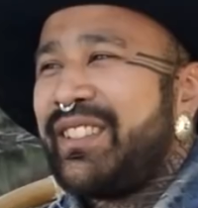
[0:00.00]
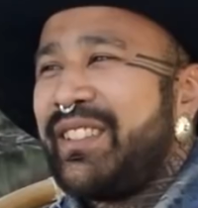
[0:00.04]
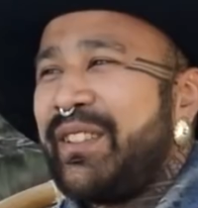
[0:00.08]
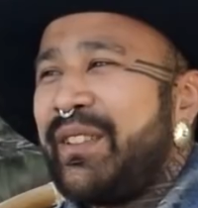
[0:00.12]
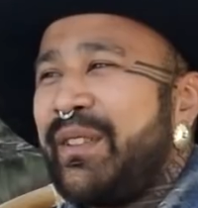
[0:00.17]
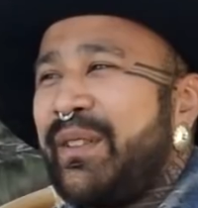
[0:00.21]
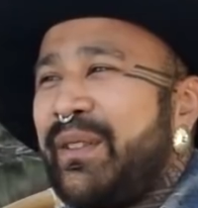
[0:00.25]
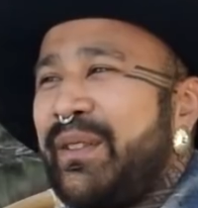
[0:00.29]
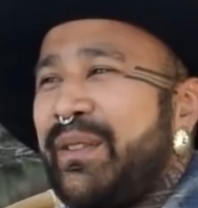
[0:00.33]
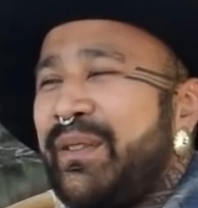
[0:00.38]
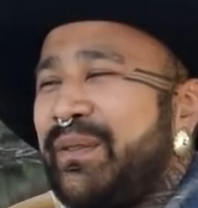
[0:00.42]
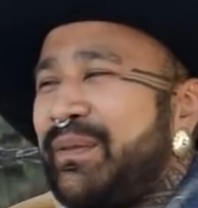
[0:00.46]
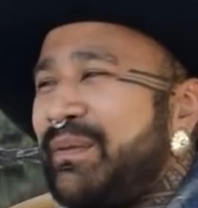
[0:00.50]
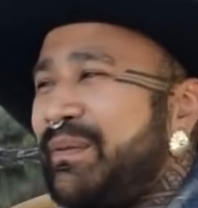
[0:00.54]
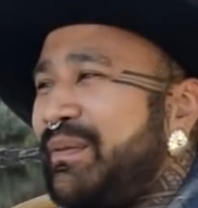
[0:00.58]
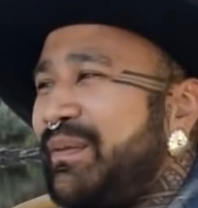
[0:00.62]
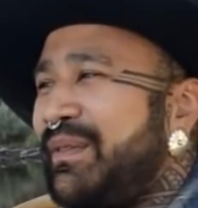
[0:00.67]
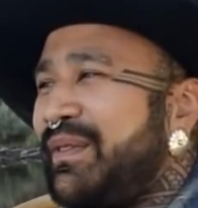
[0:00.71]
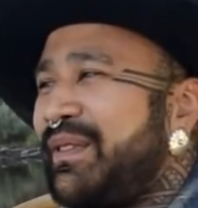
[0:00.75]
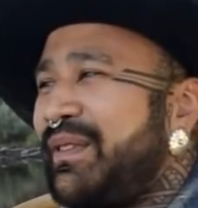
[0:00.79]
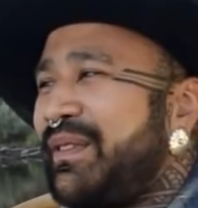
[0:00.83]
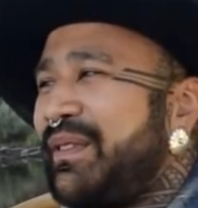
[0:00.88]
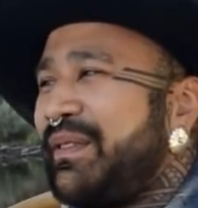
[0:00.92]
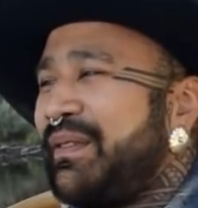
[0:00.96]
you go,
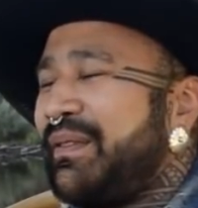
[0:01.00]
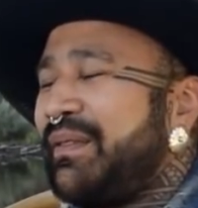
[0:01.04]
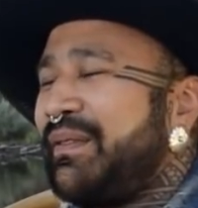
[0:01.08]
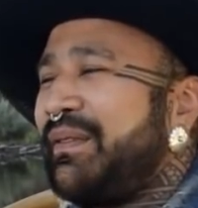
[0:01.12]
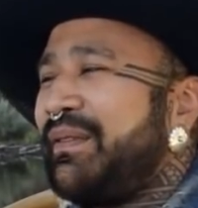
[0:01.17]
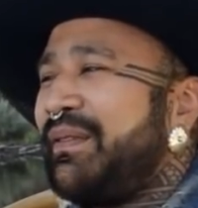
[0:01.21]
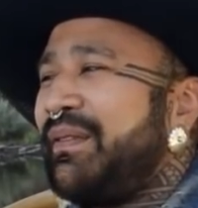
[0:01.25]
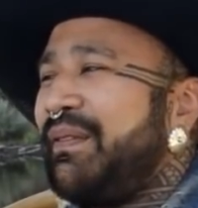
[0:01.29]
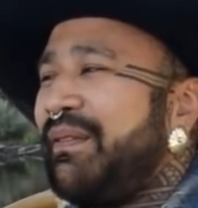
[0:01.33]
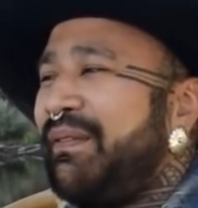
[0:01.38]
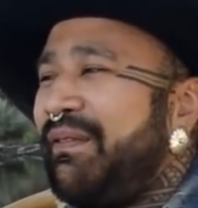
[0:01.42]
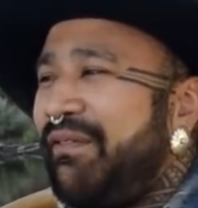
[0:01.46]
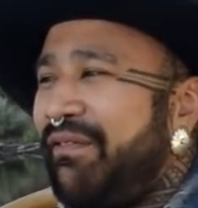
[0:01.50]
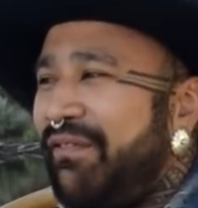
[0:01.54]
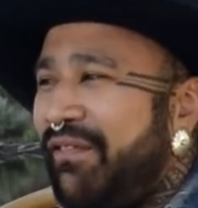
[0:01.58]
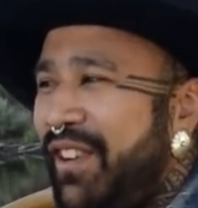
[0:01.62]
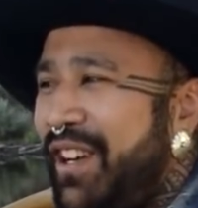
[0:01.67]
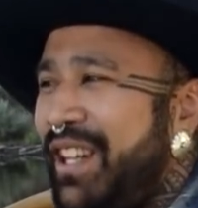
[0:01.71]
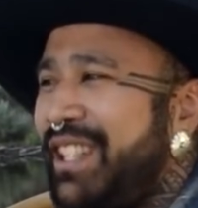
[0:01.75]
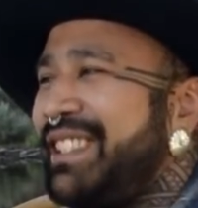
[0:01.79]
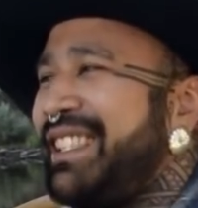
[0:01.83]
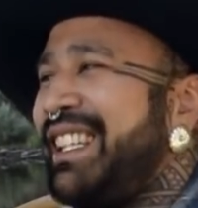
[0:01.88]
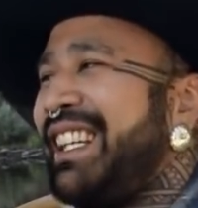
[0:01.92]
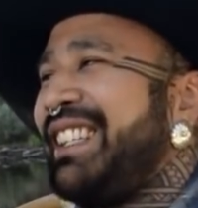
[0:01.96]

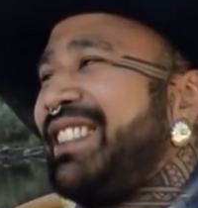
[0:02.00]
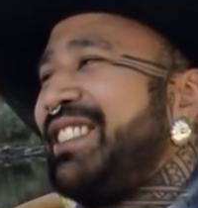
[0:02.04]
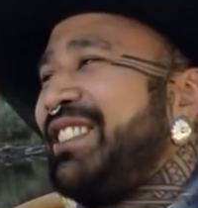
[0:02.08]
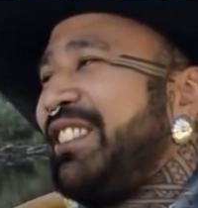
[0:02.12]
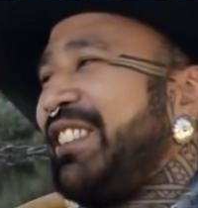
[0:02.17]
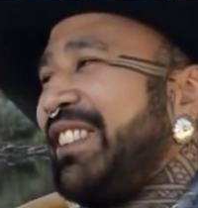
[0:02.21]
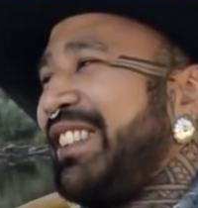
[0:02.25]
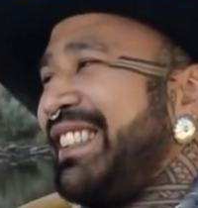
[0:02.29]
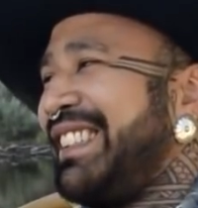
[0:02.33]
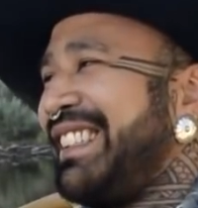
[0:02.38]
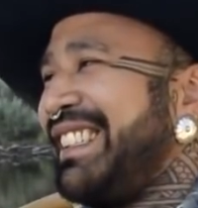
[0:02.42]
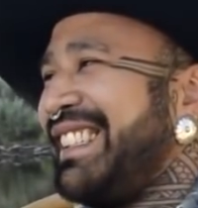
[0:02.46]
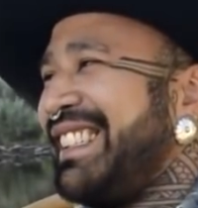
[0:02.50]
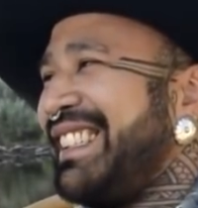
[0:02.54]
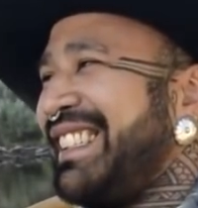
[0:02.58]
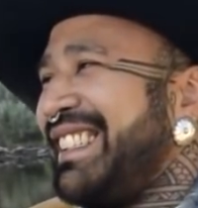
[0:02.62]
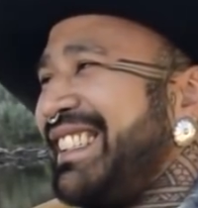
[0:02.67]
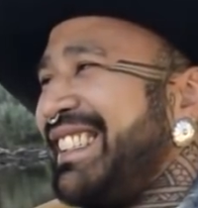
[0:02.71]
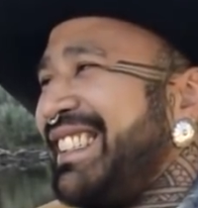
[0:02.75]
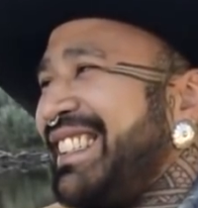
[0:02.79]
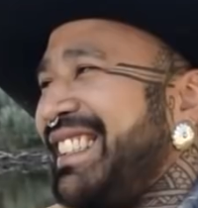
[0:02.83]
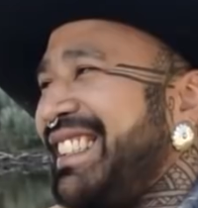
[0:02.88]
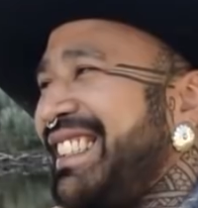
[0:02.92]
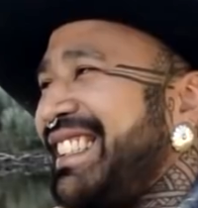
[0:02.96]
fuck that shit,
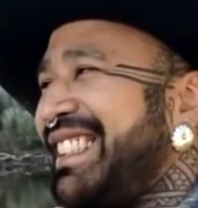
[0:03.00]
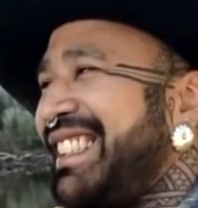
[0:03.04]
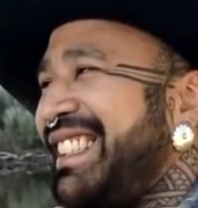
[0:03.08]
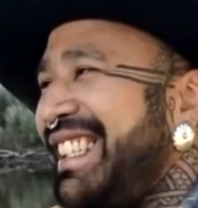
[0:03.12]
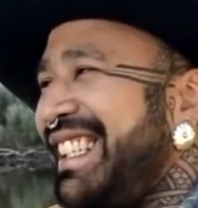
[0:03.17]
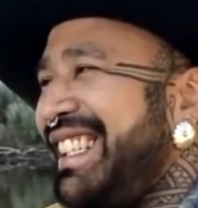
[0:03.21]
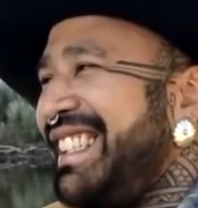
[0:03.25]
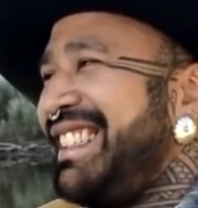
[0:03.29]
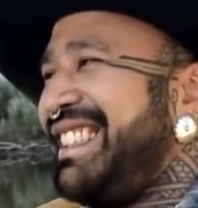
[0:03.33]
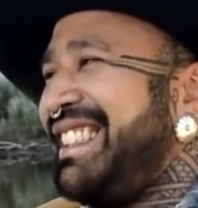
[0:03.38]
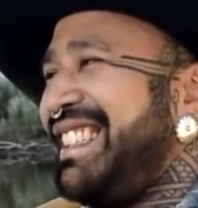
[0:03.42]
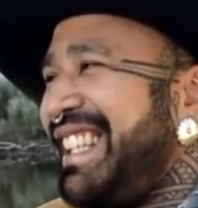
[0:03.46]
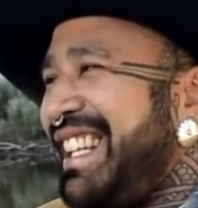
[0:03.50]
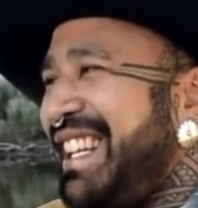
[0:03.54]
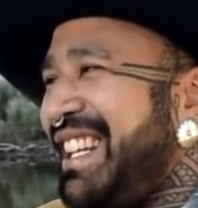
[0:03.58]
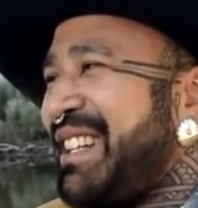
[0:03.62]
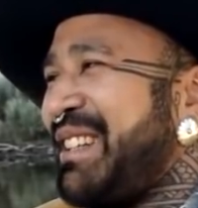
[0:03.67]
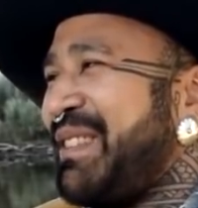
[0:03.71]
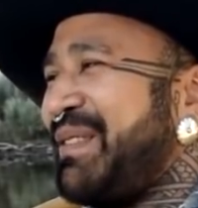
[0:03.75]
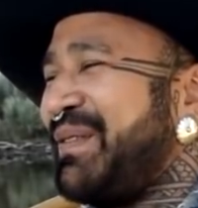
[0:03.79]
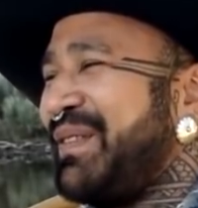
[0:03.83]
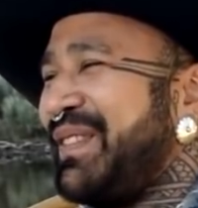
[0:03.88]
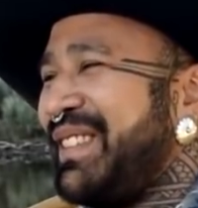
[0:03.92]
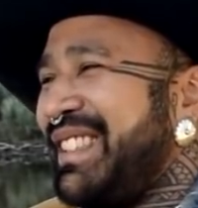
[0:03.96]
god
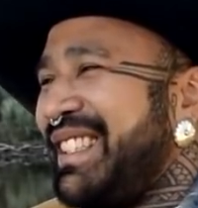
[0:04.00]
damn,